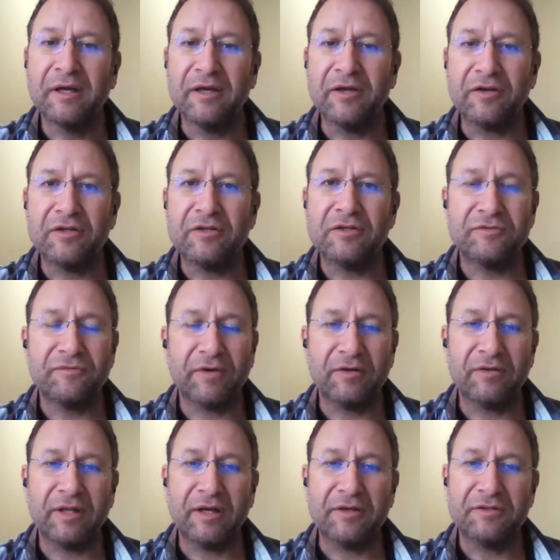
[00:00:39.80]
Heritage
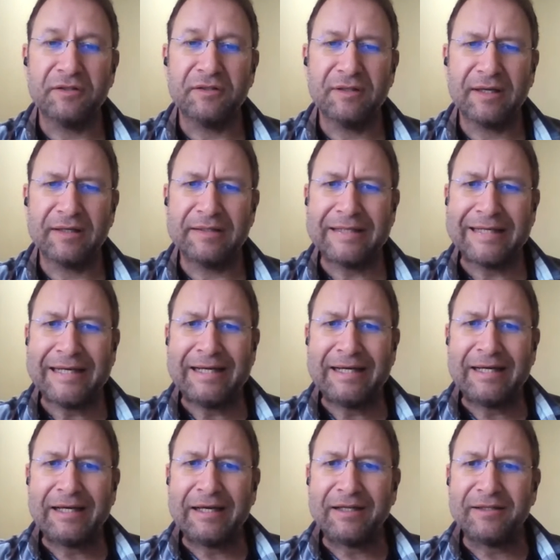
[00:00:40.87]
Foundation that
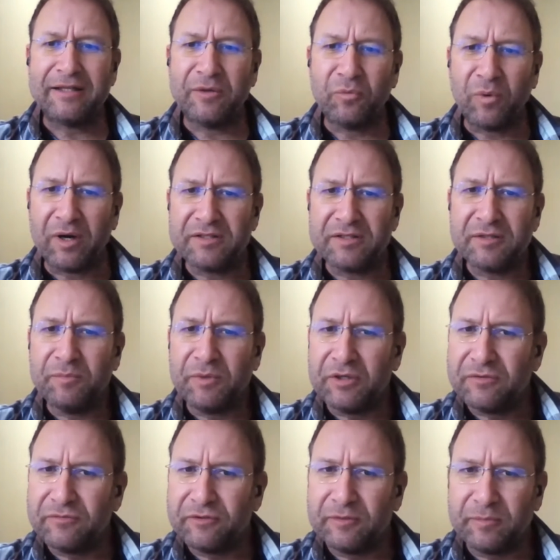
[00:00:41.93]
there was a
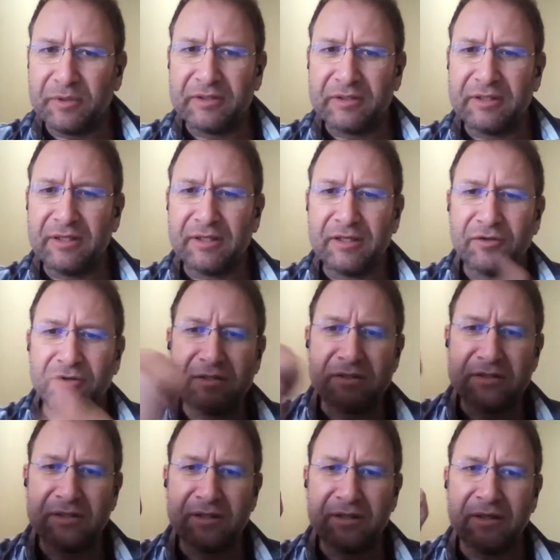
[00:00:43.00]
beautiful building, and you can
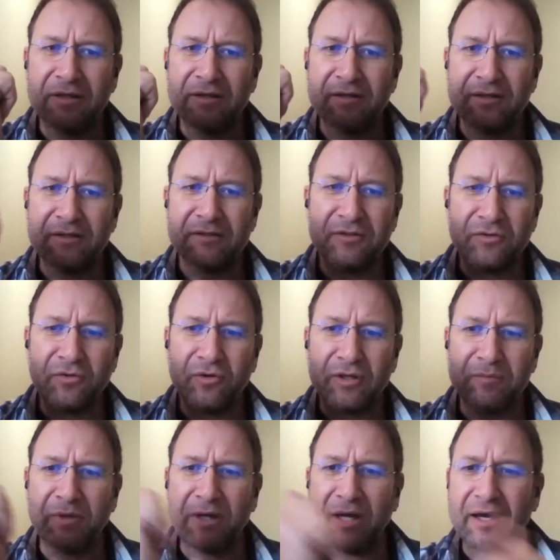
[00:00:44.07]
see there's a
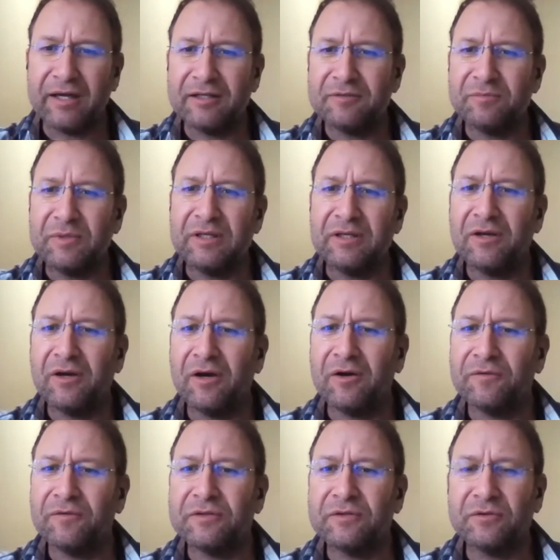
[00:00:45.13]
drawing behind
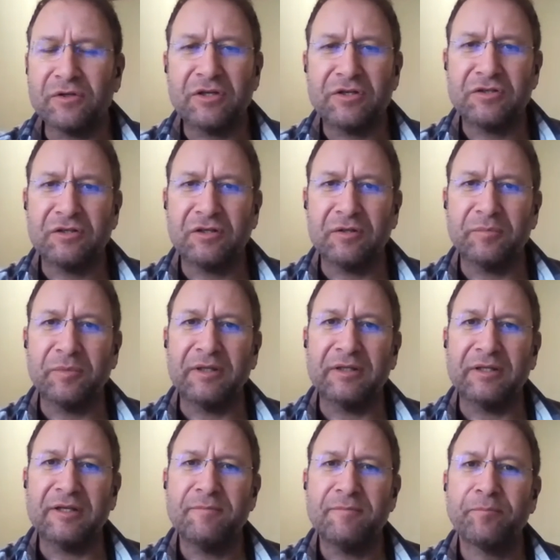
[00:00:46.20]
me of the original
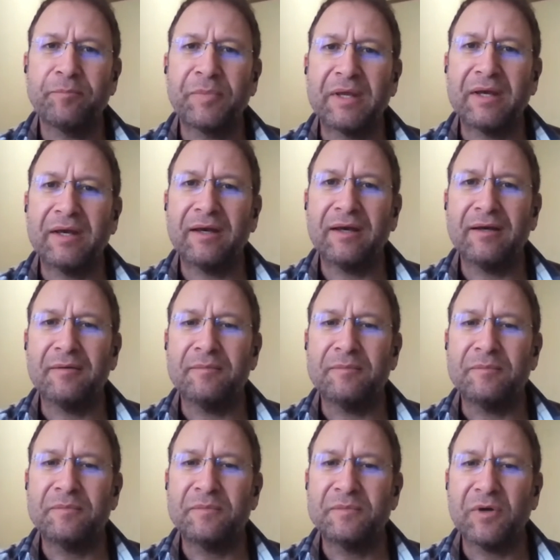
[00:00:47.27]
building
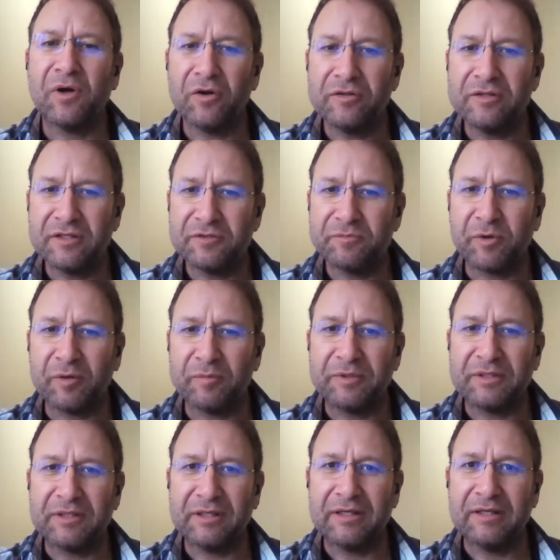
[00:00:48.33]
um, on this
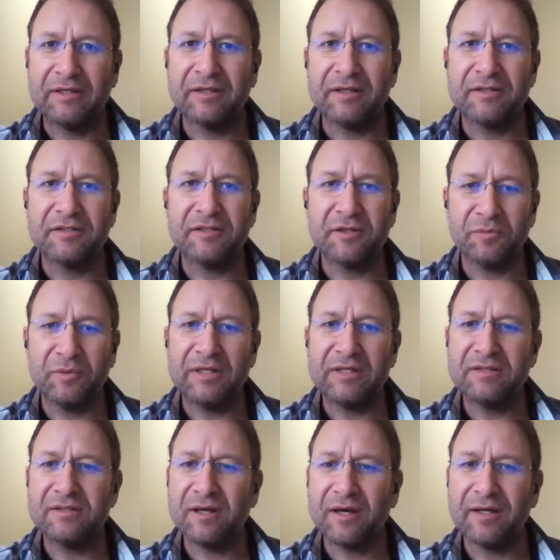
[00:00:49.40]
property. And so we
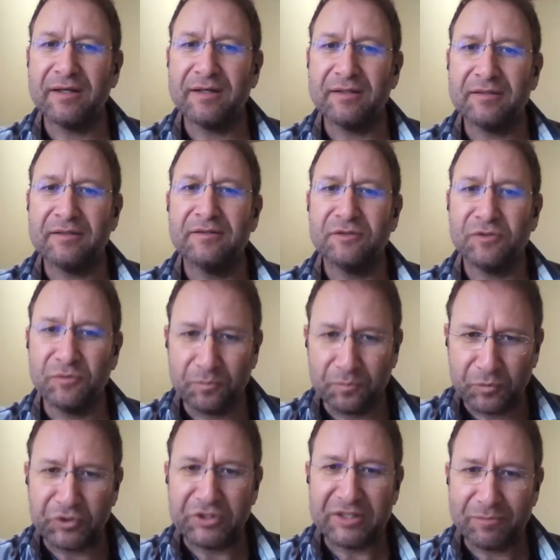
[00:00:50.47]
decided to
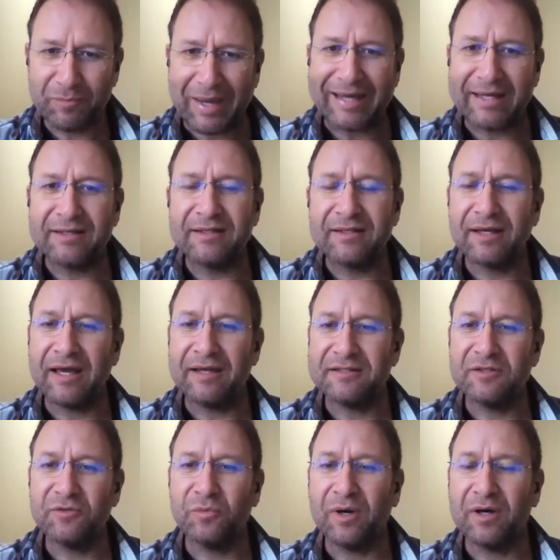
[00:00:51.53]
put it back
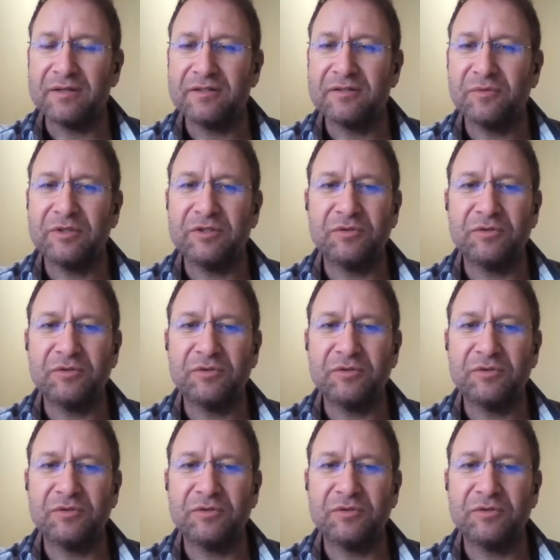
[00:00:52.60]
as it was.